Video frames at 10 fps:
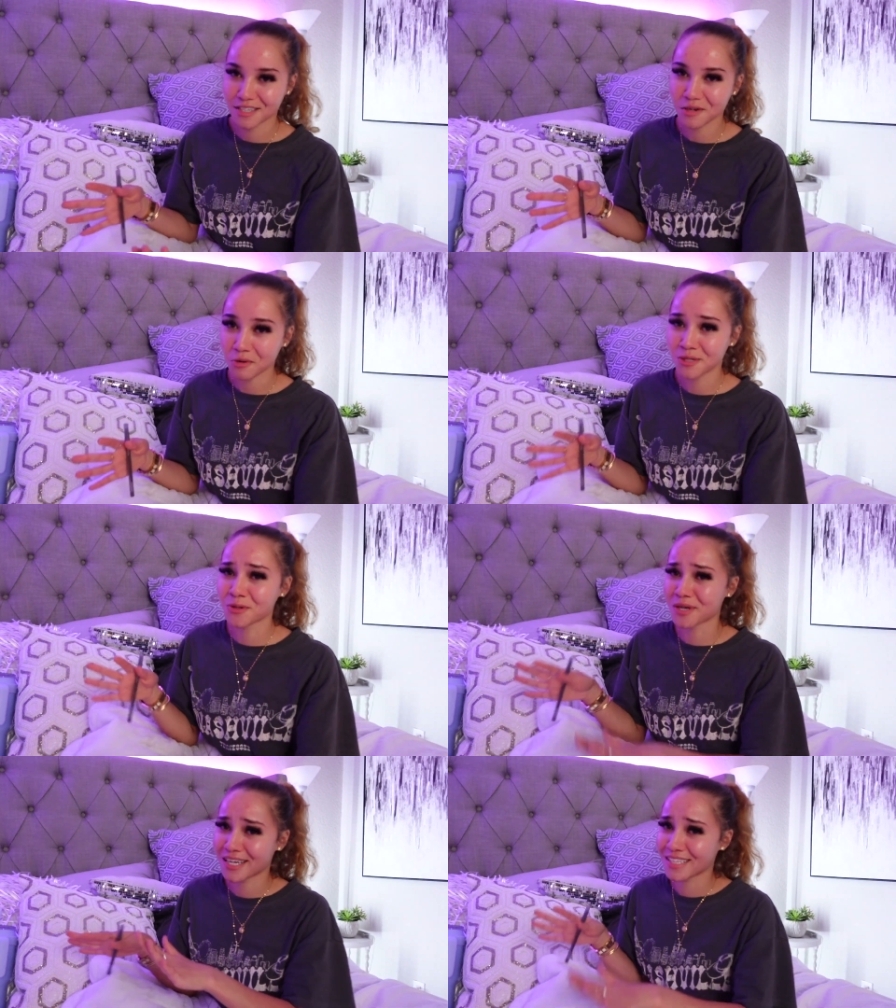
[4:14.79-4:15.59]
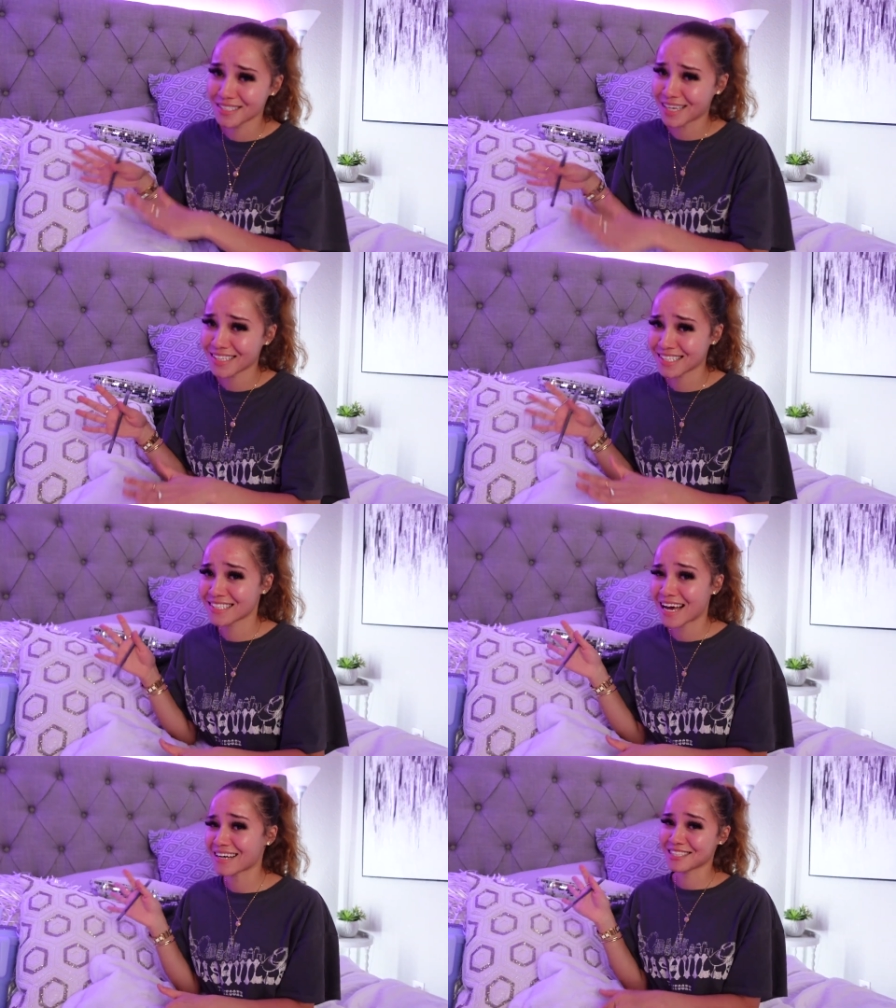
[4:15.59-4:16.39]
you know, Jordan is like
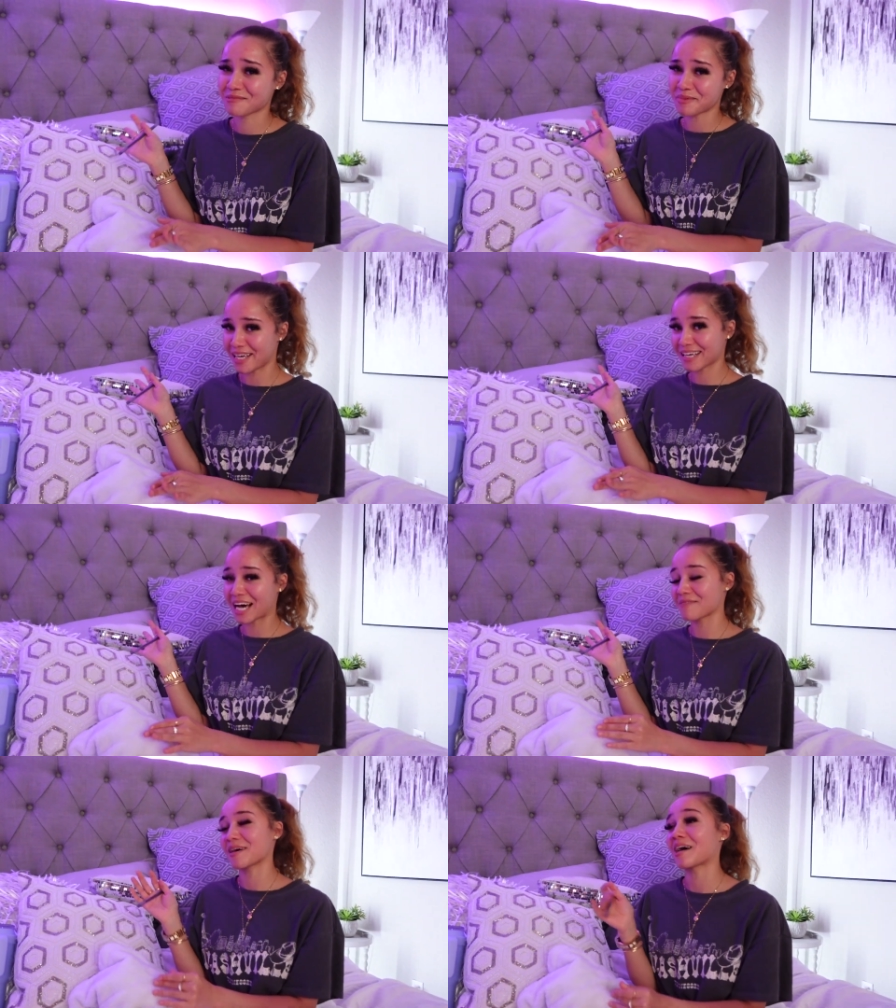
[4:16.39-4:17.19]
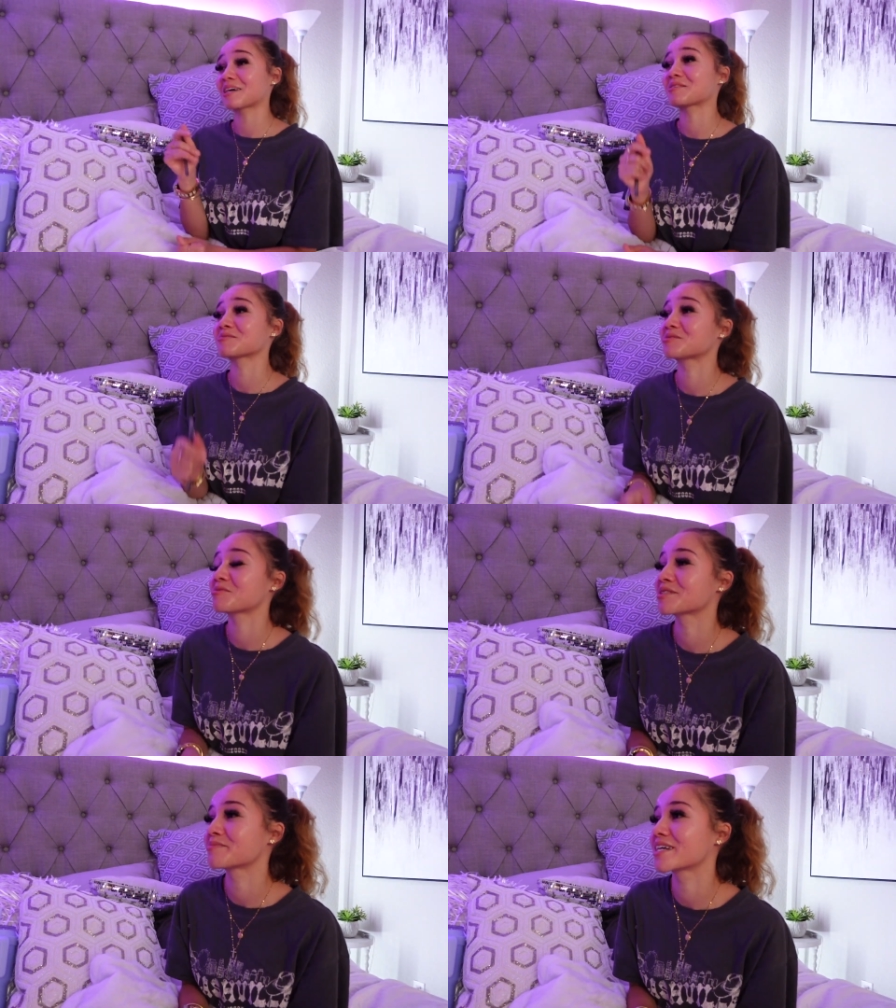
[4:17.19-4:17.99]
this toxic, mean guy behind closed
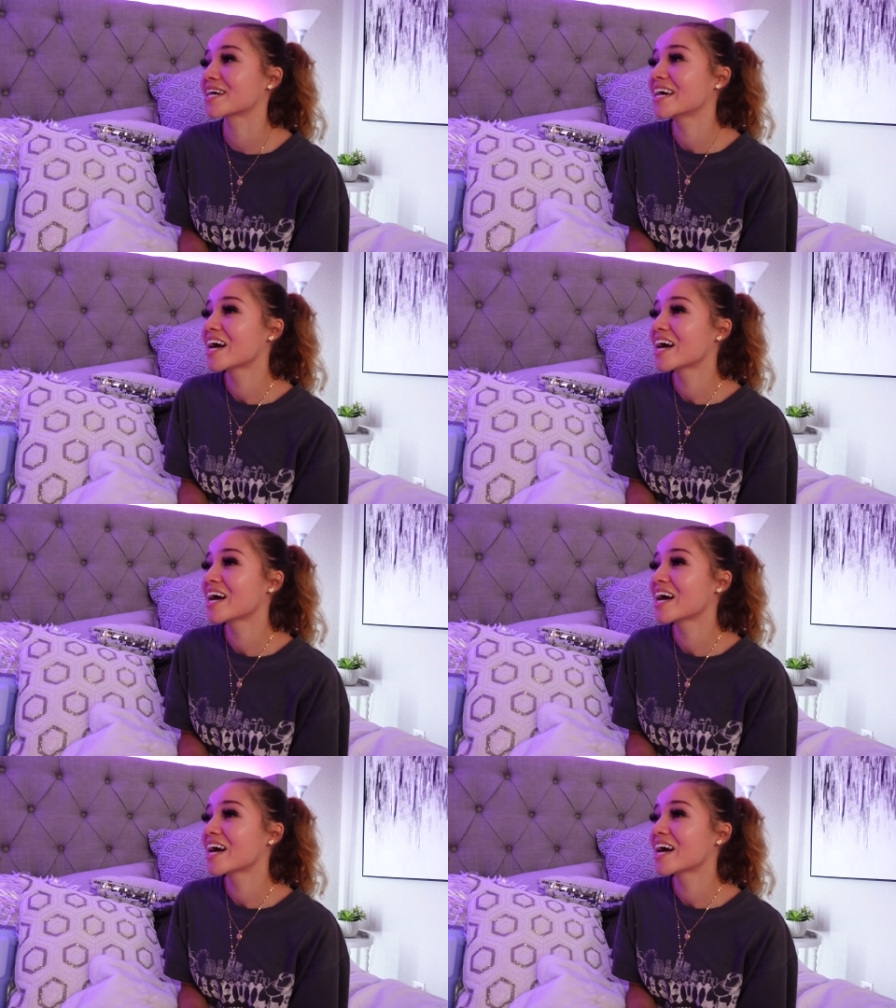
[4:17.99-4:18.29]
doors, but